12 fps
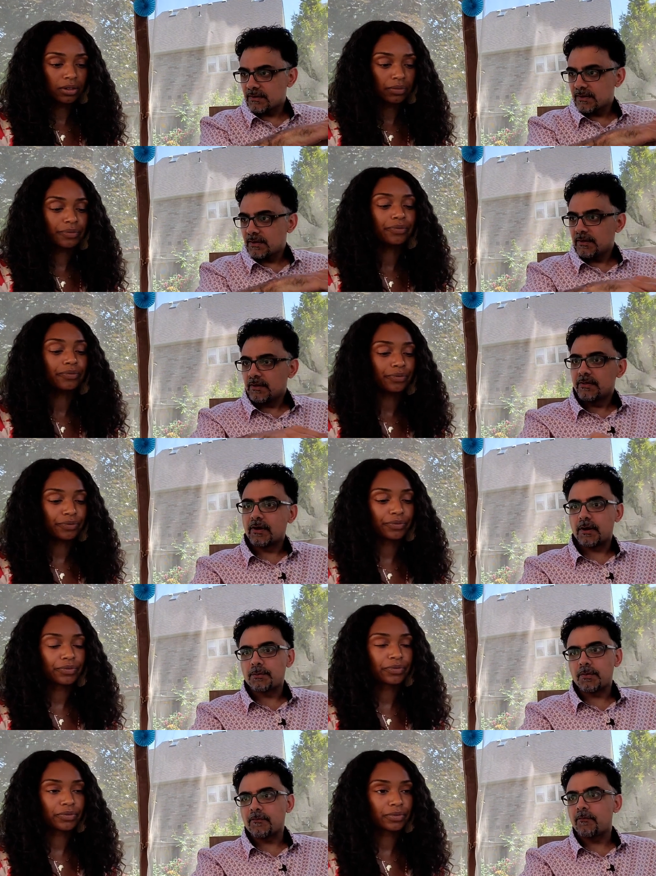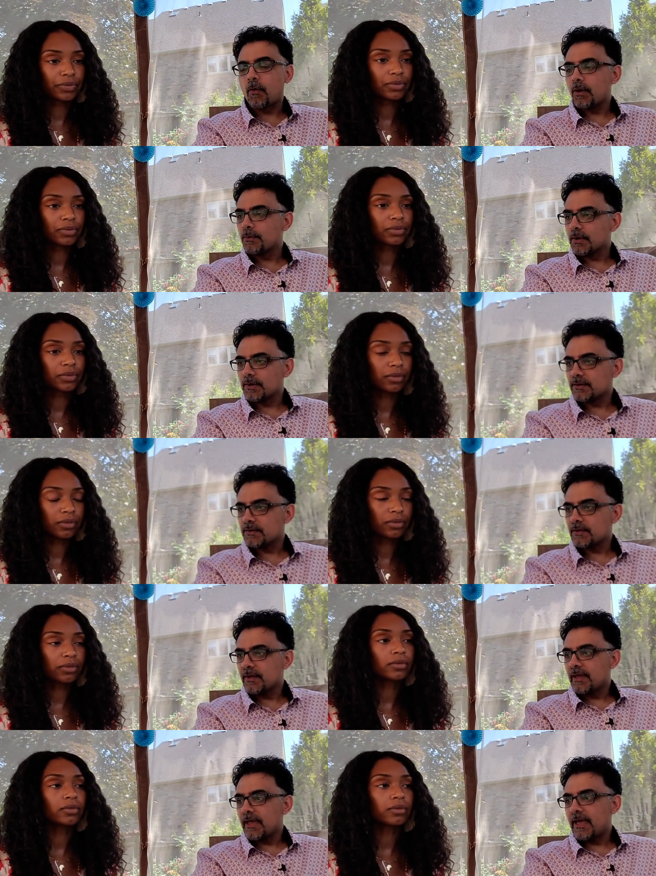Speaker 1: Mm-hmm. There are
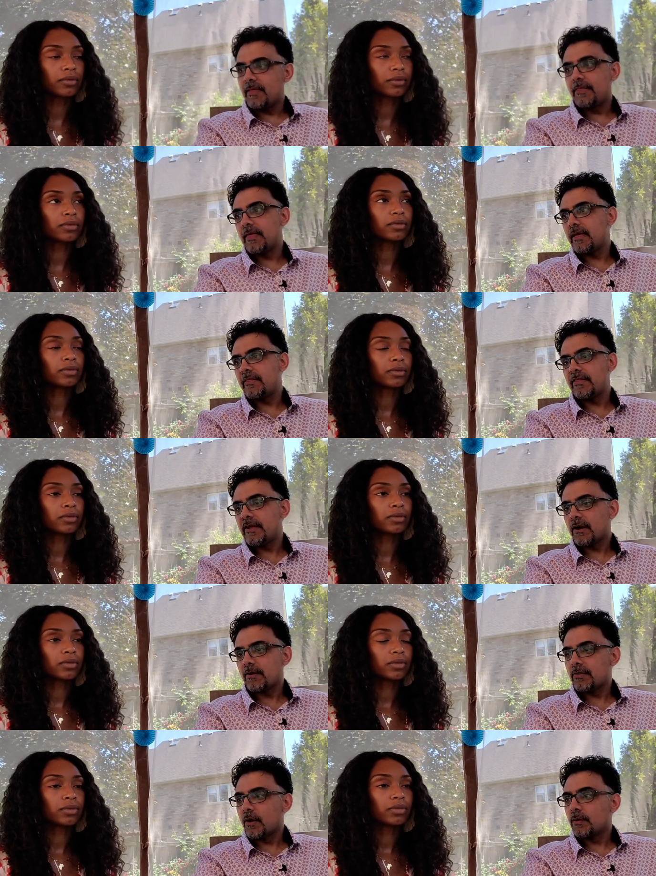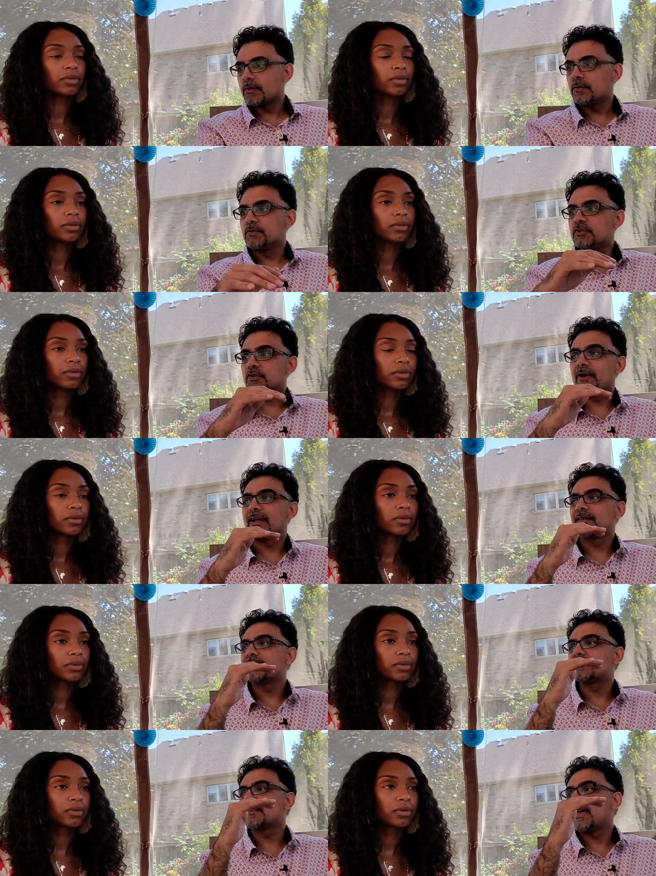performers, and then there are those who
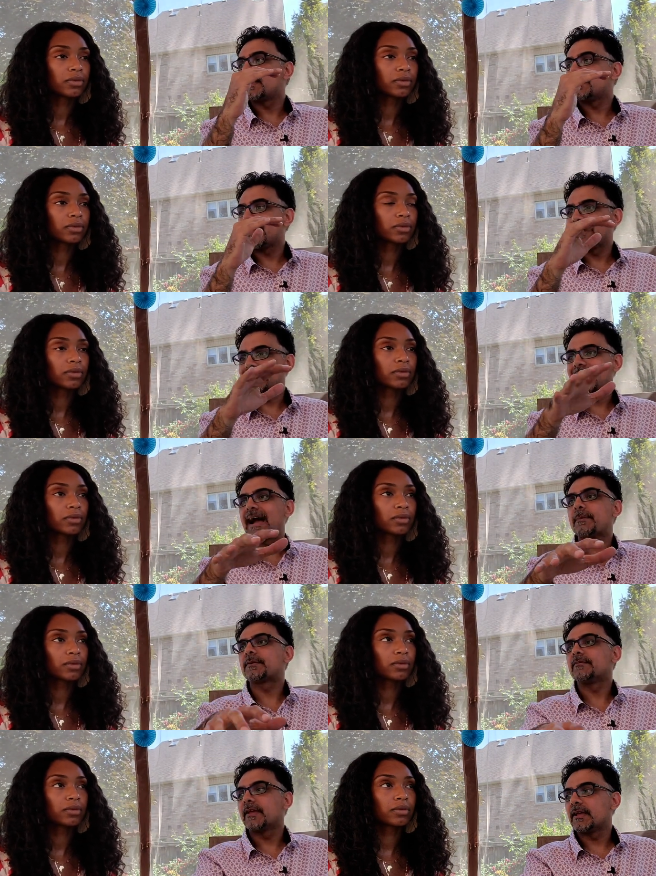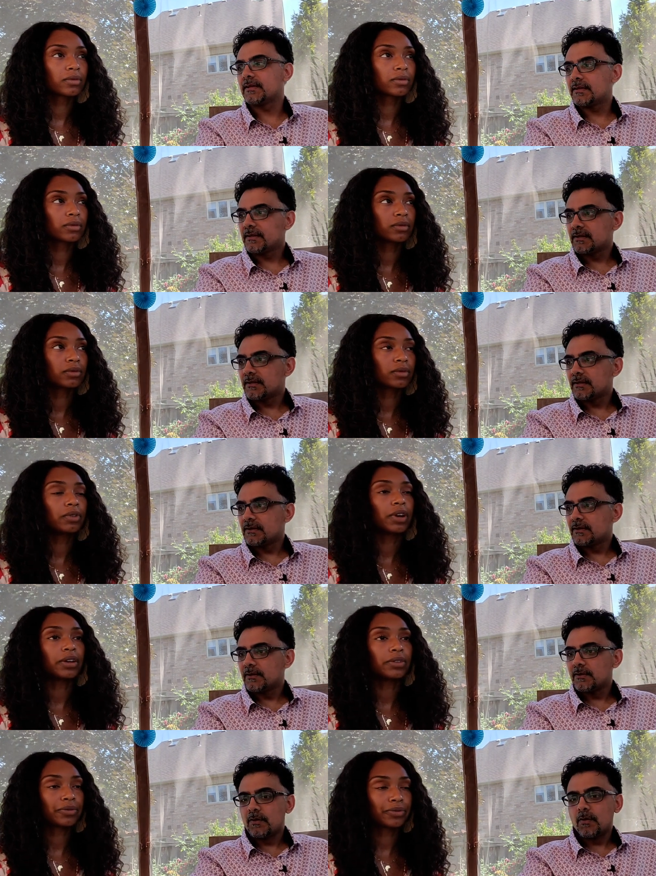transcend and captivate.
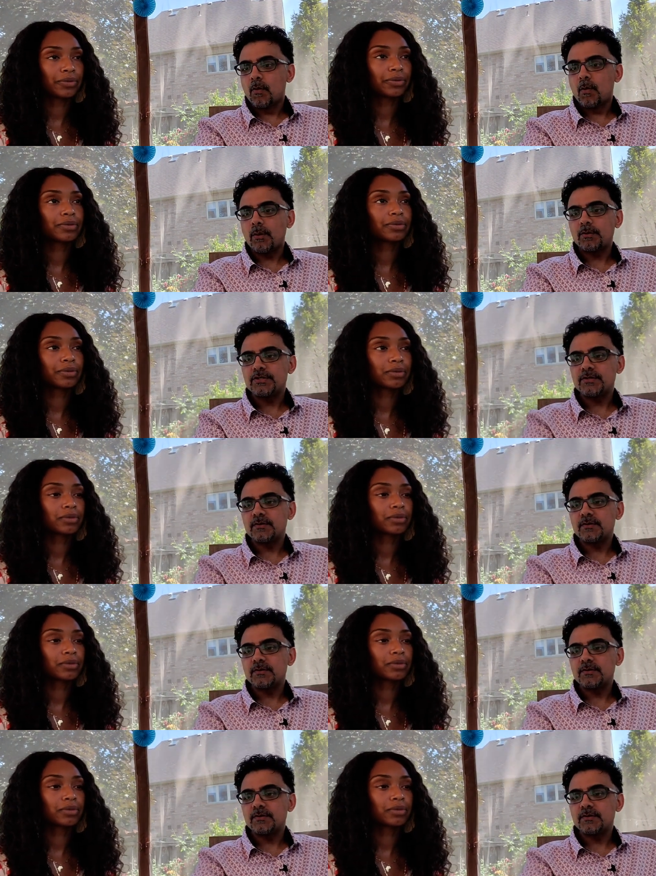Right. What would you